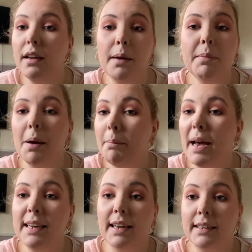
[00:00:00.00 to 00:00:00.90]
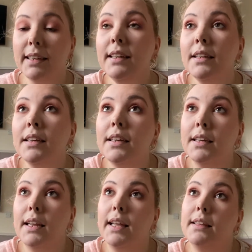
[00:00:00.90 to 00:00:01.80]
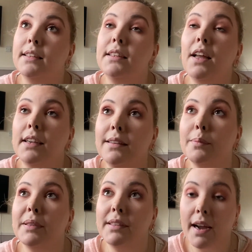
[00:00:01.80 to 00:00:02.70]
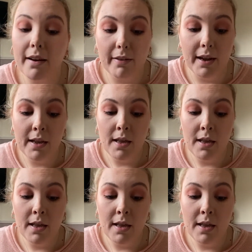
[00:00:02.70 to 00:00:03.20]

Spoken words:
I'm not mad at it. Like, it's a nice mascara.